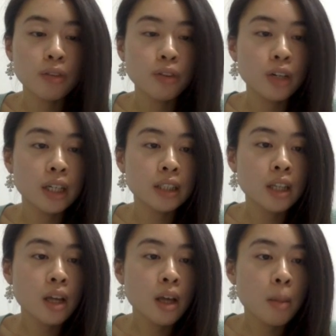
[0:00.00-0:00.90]
whatever it
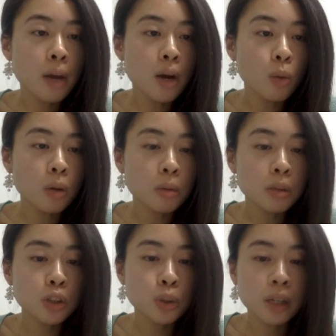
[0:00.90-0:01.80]
is. But what I'm
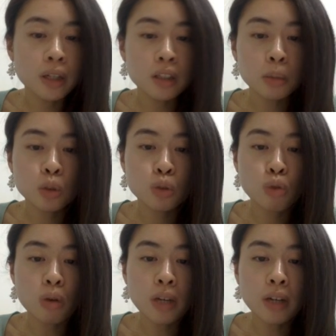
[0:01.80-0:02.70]
going to do here is I'm going to
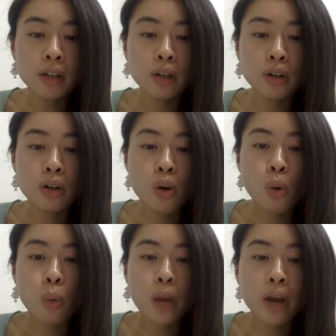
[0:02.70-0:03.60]
scroll down here
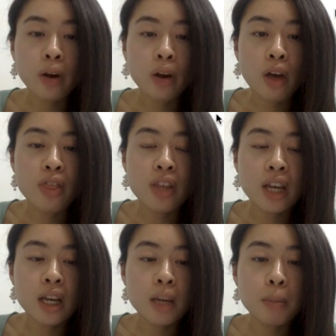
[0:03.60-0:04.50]
where
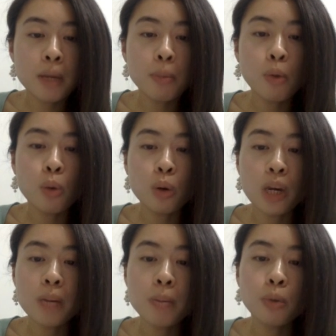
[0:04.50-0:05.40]
the people
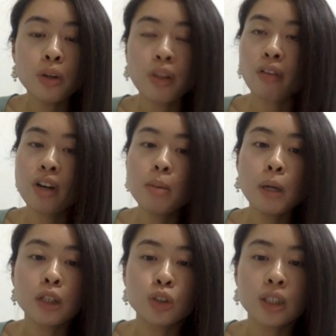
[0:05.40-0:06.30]
will input their
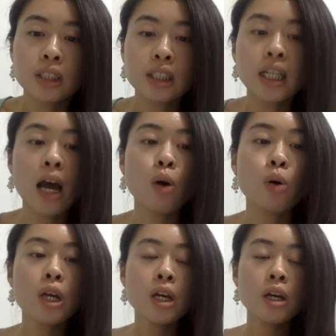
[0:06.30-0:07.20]
email addresses.
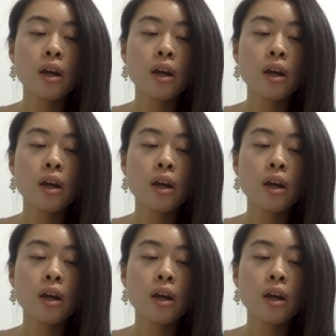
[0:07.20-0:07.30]
Now,